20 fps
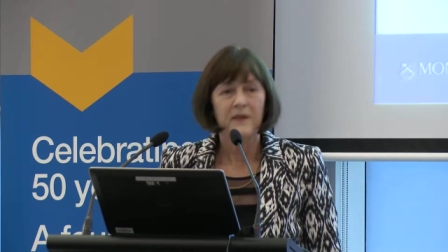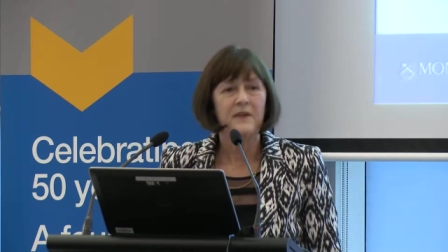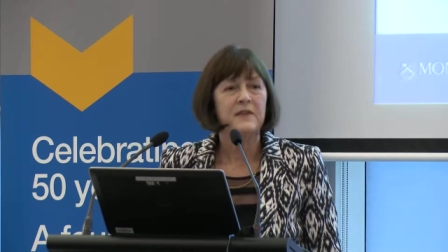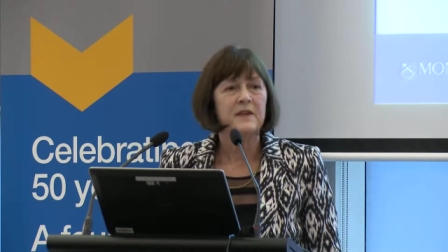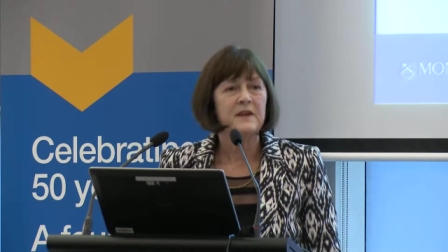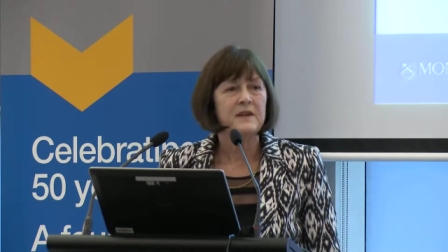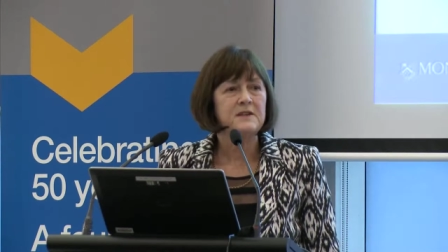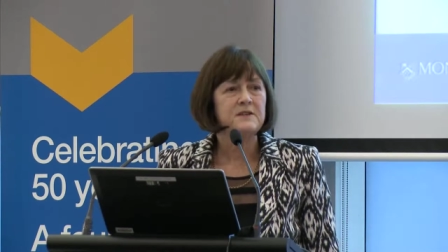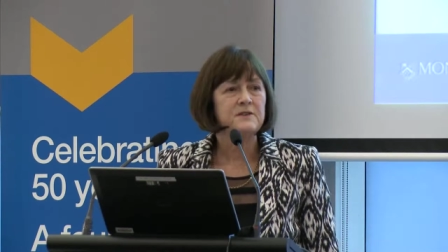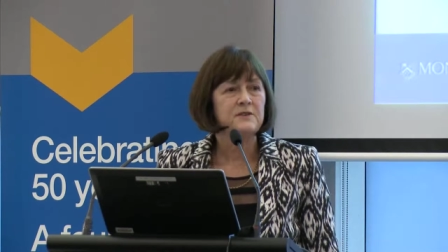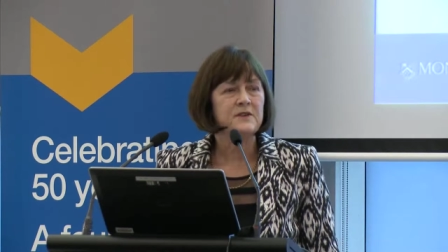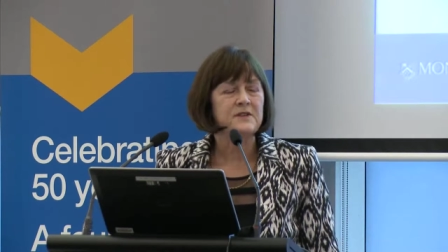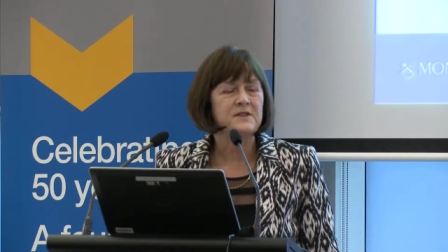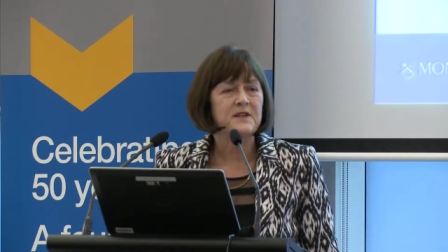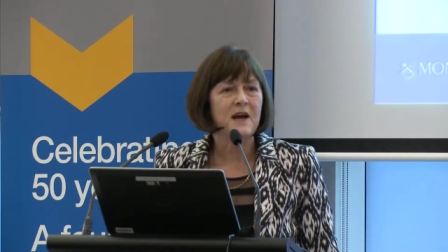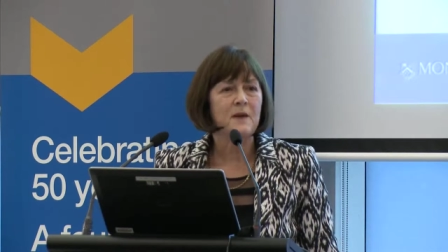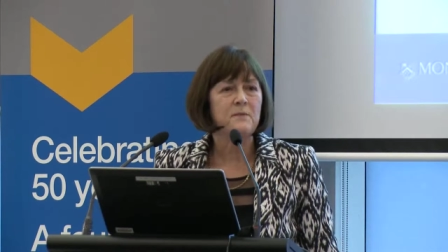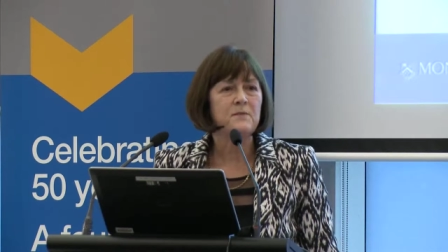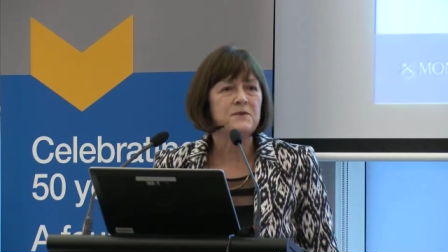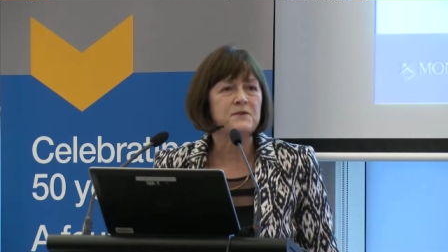These are
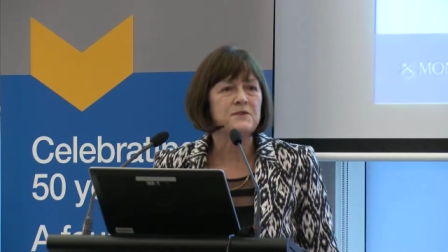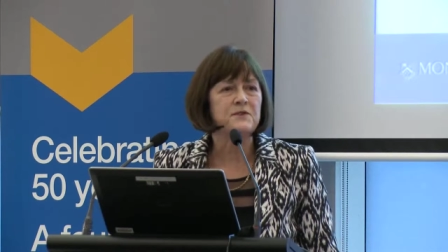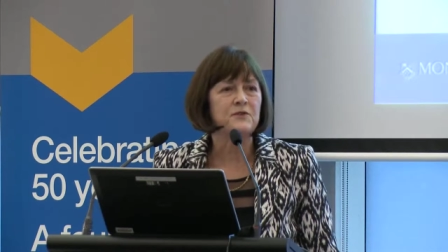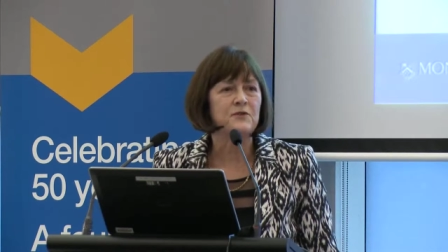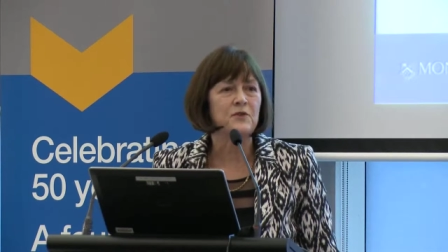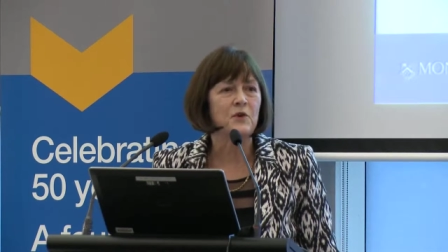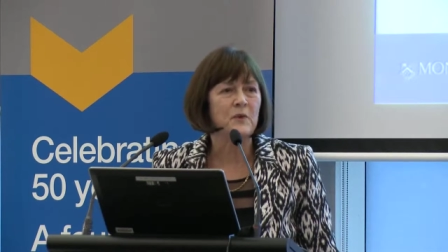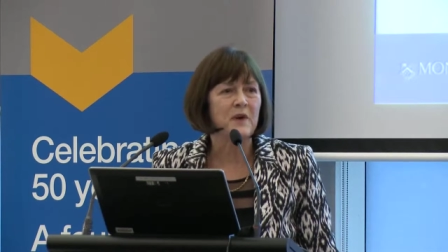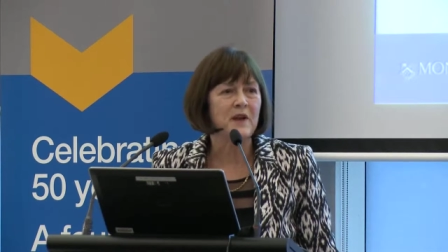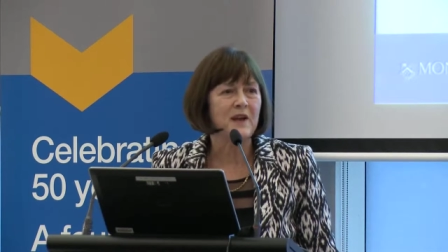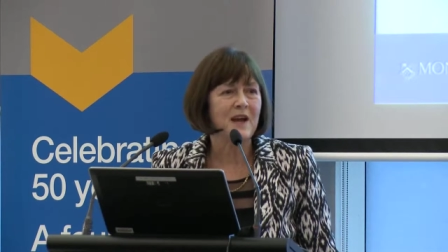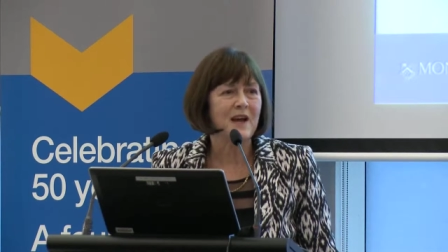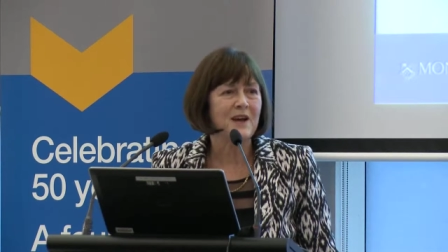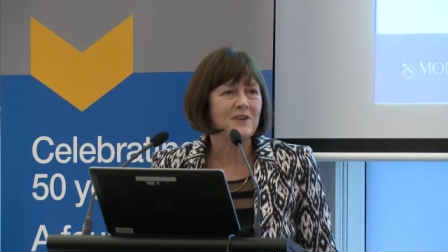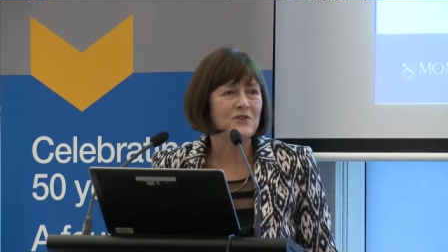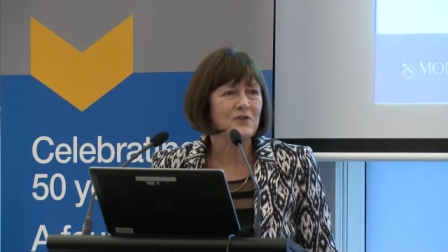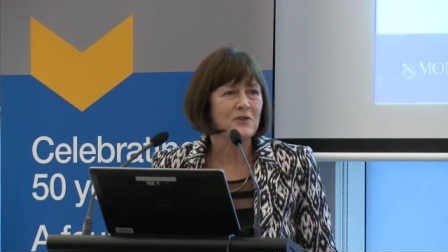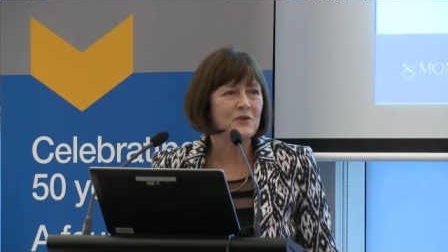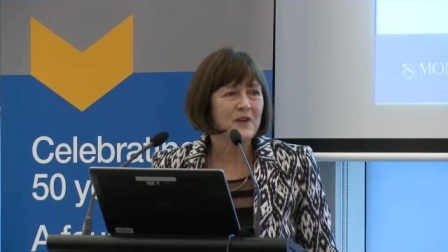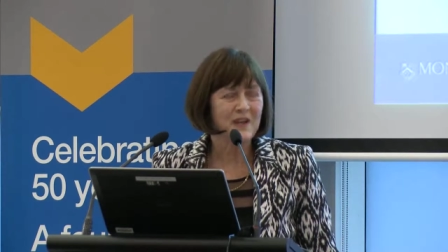examples of what we're now
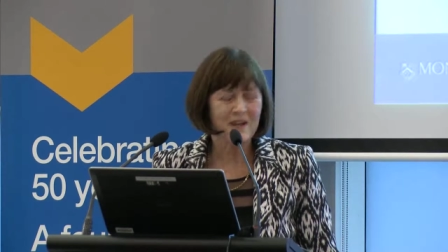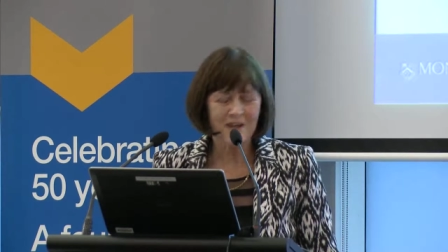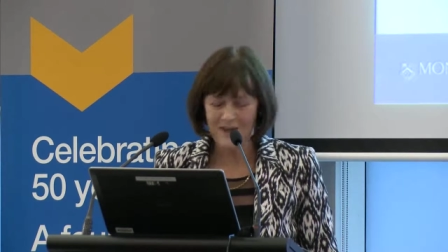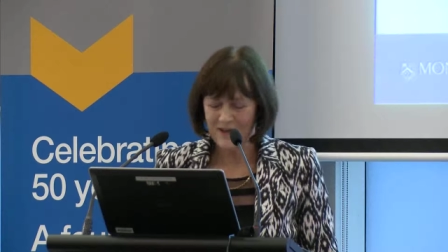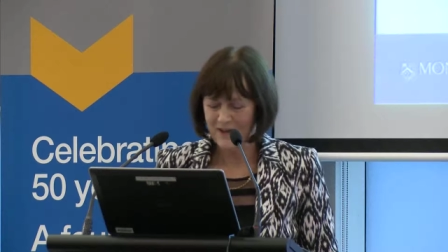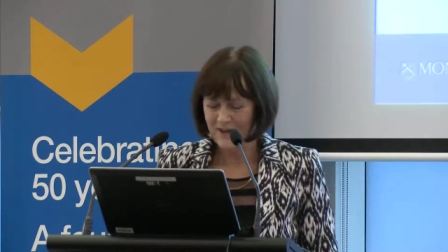doing